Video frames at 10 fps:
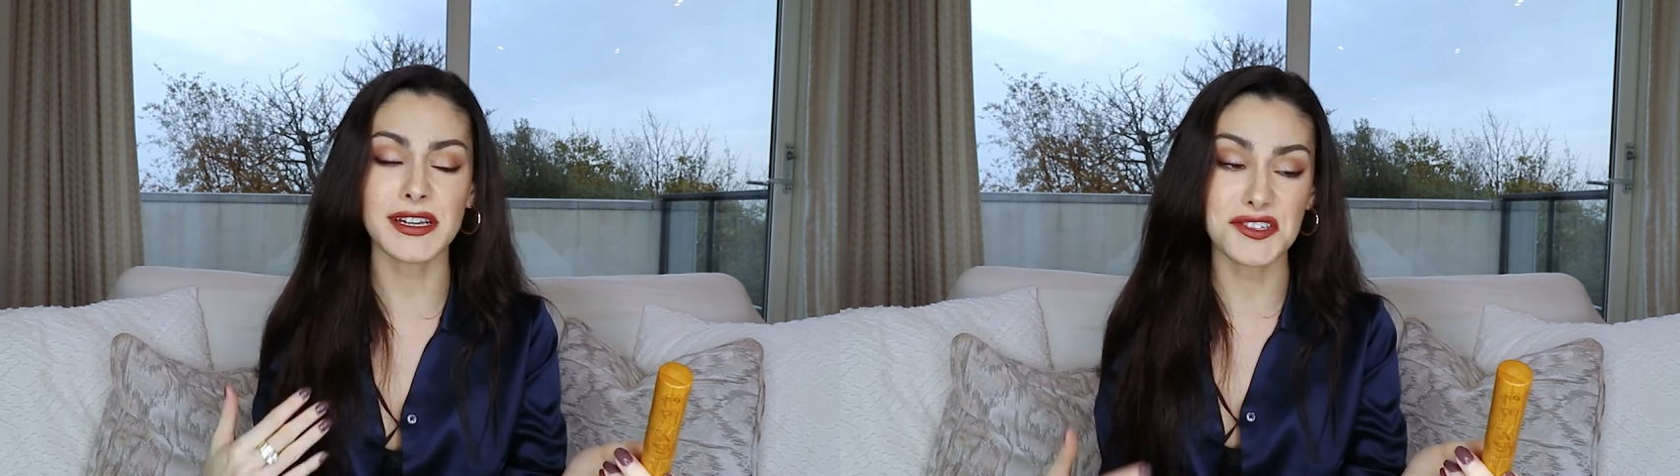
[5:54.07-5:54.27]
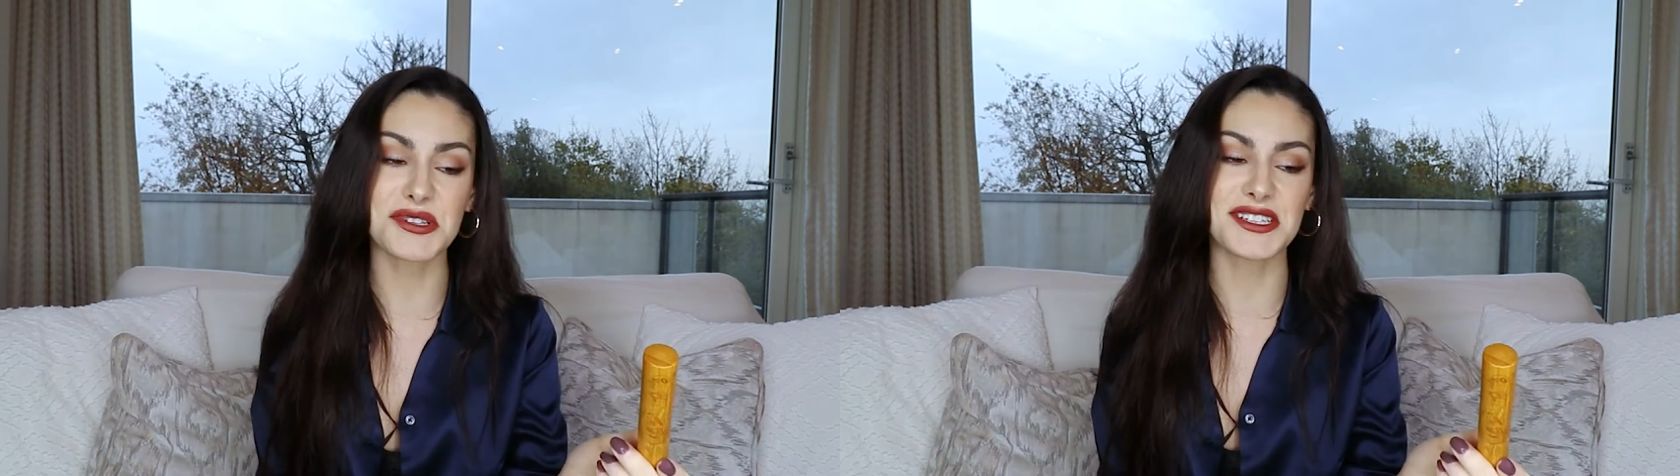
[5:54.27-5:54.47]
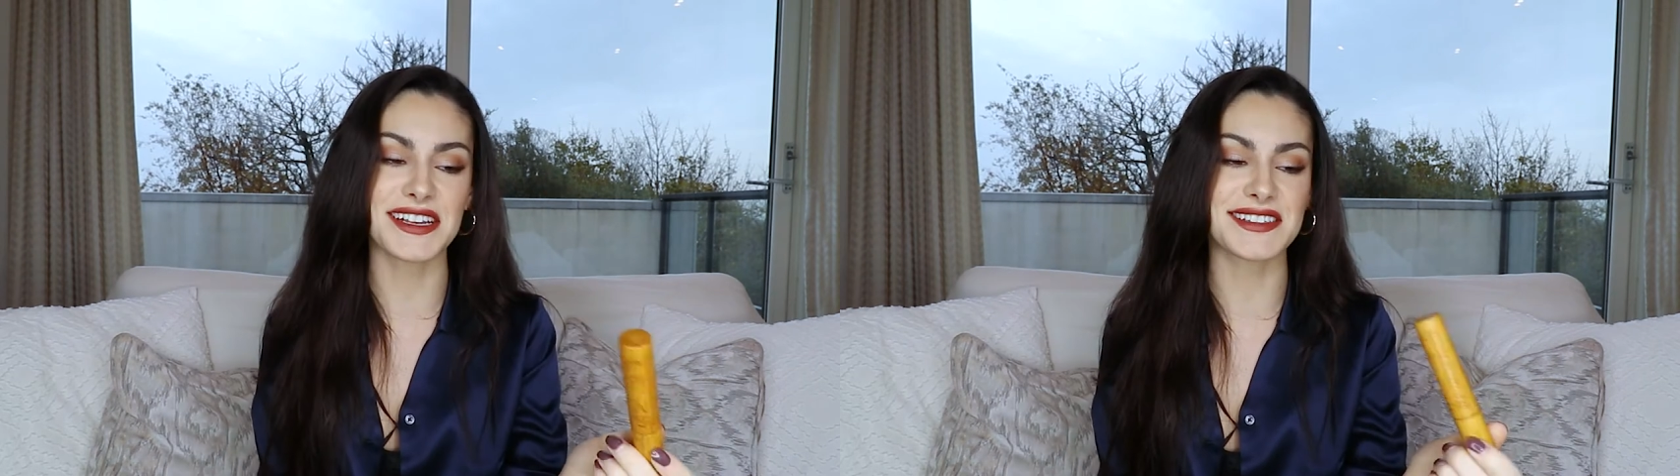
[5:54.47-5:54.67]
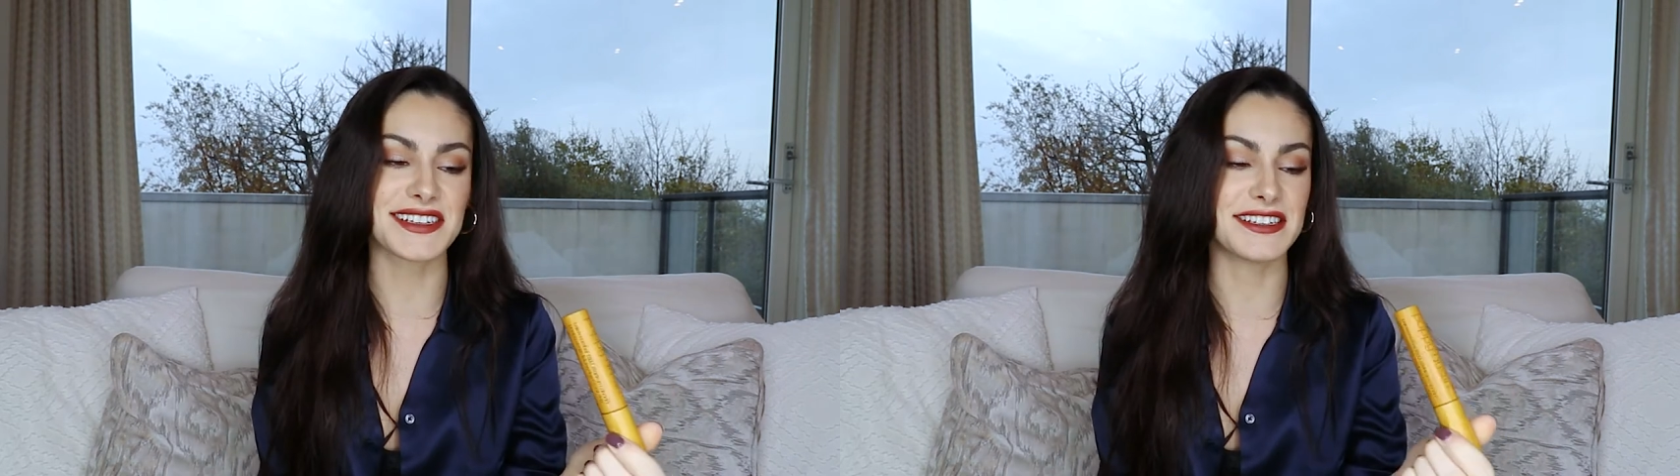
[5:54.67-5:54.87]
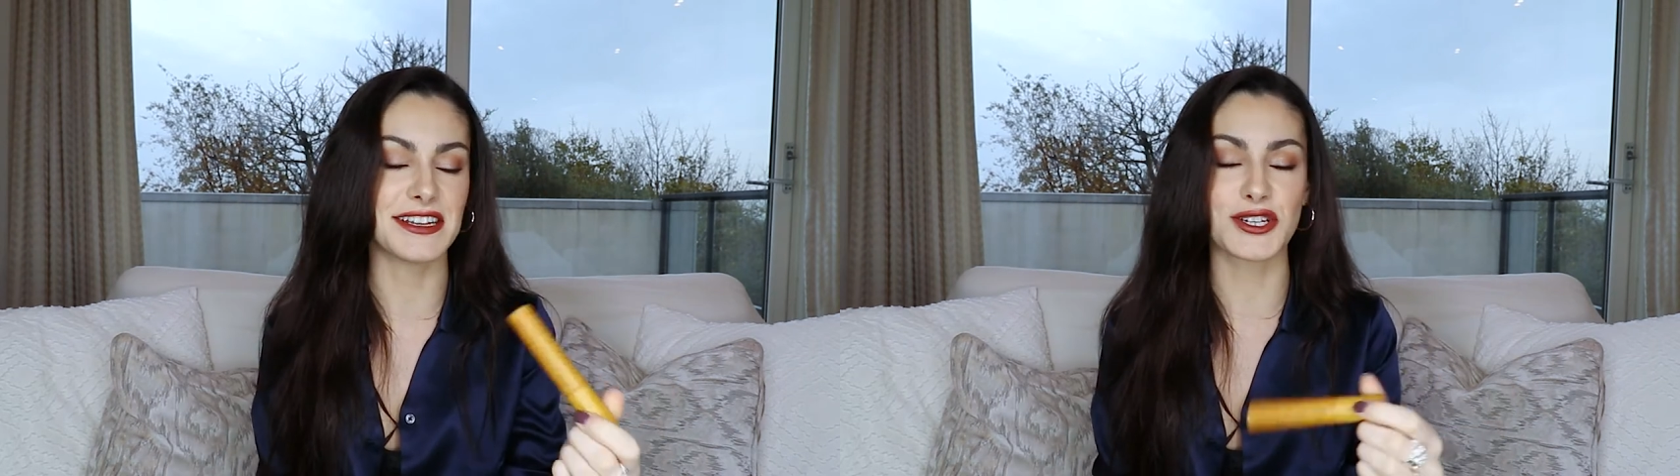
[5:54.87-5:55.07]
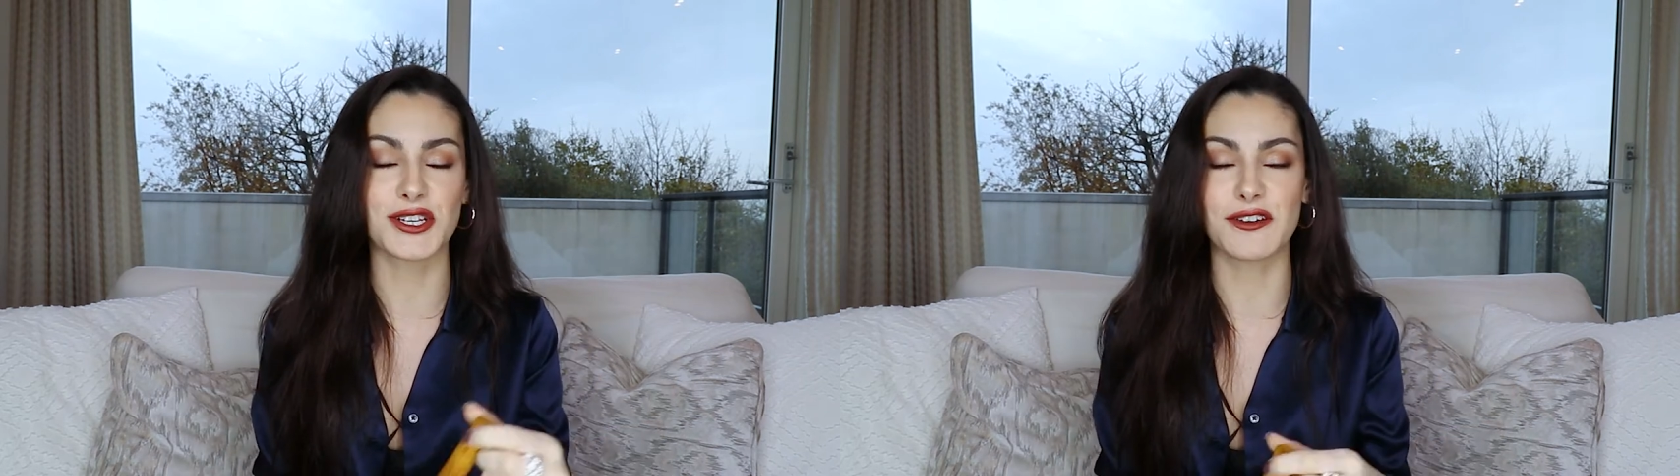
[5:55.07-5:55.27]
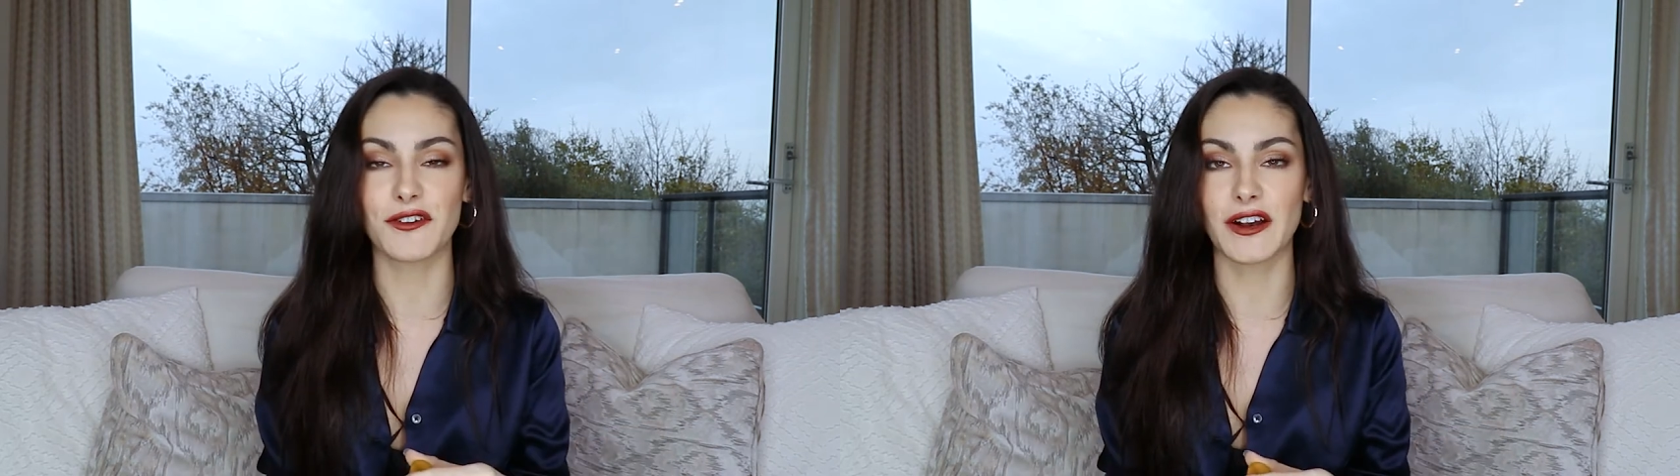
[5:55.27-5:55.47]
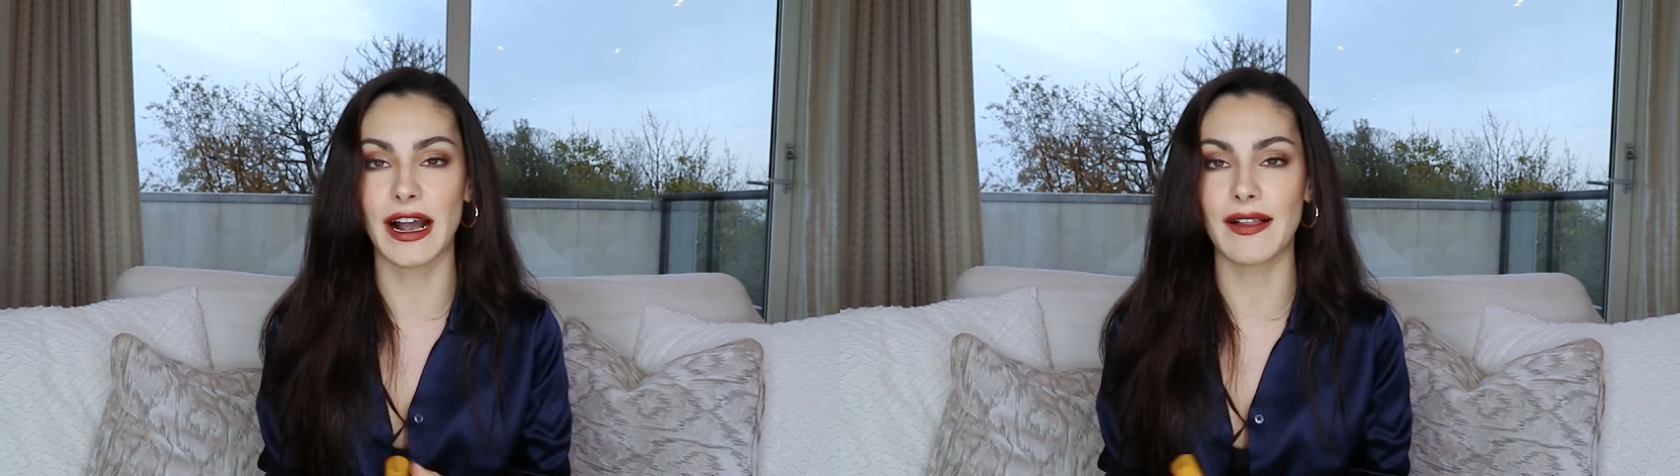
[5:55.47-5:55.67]
It's really nice and conditioning
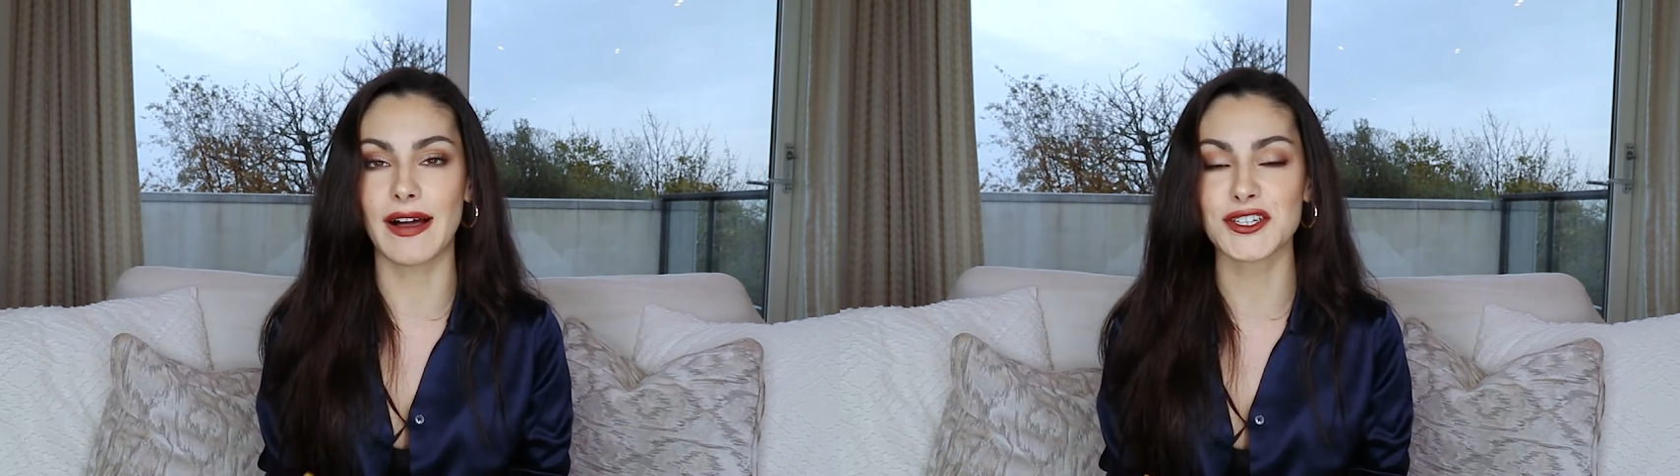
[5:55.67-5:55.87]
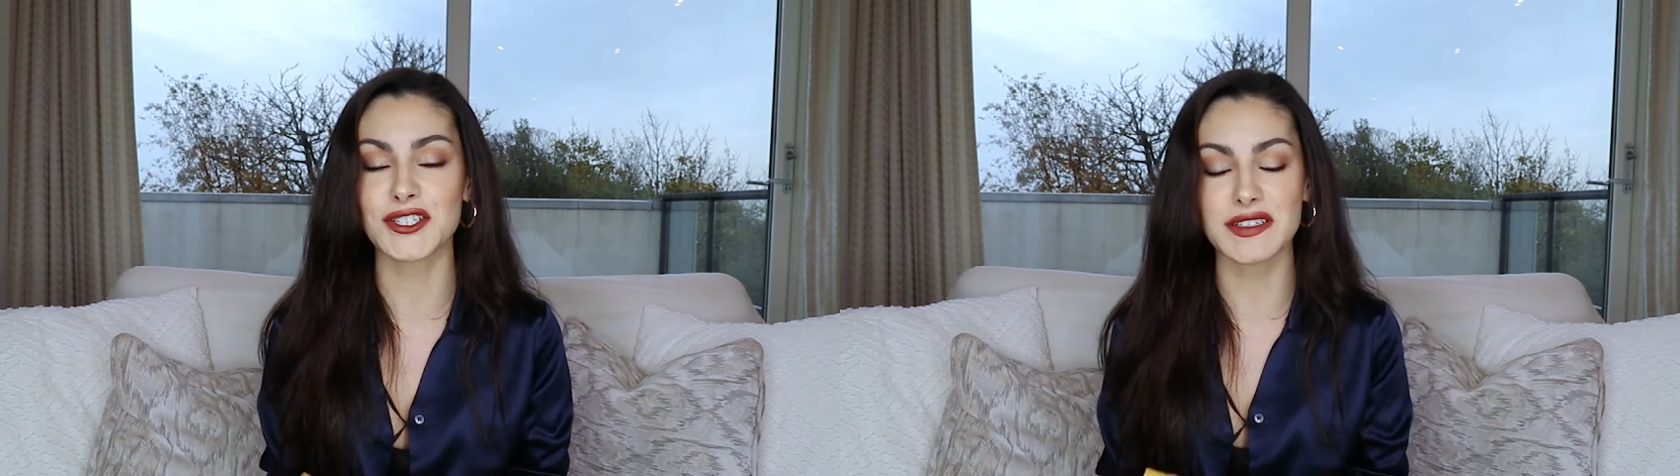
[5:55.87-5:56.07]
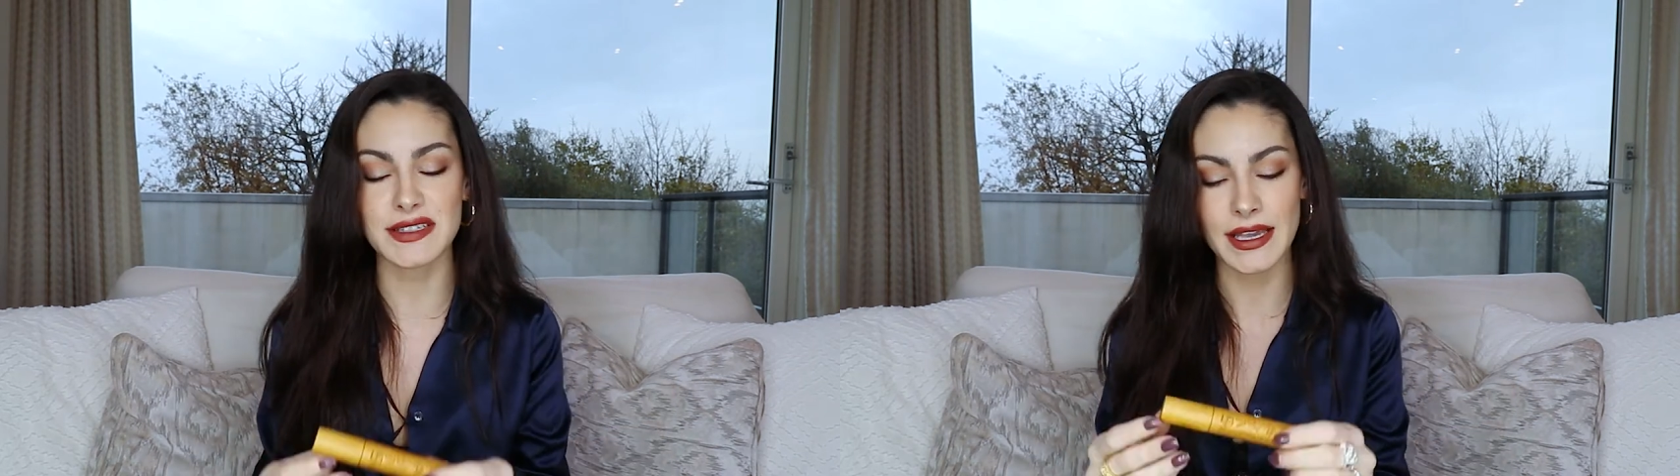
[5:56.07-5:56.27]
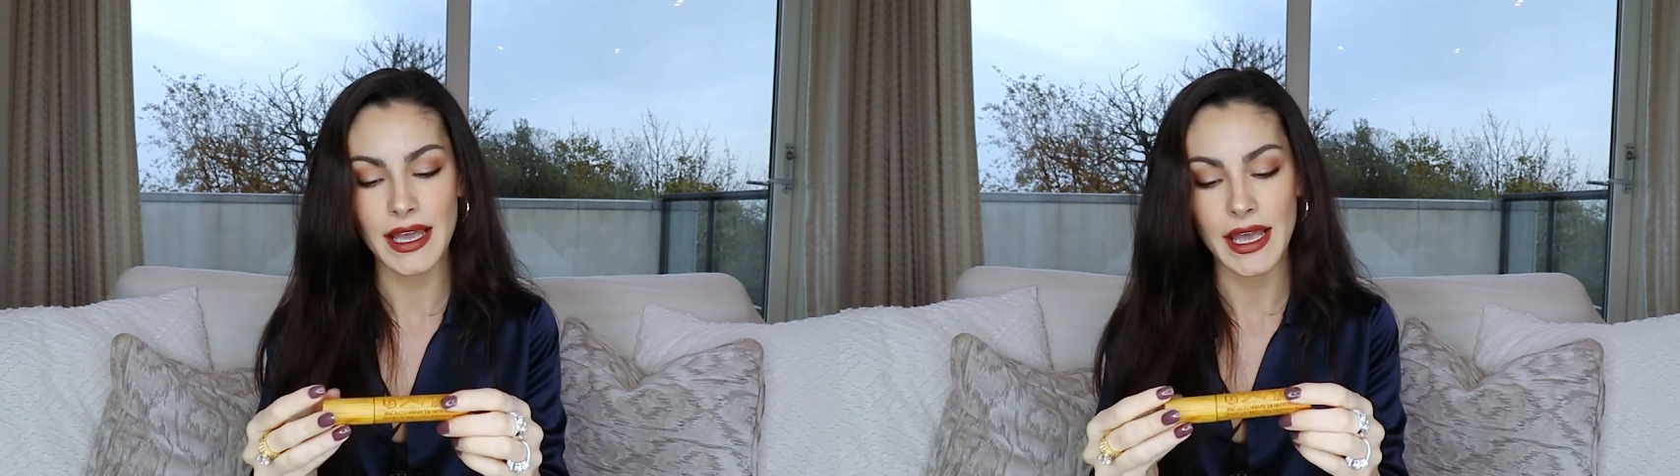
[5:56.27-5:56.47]
for eyelashes.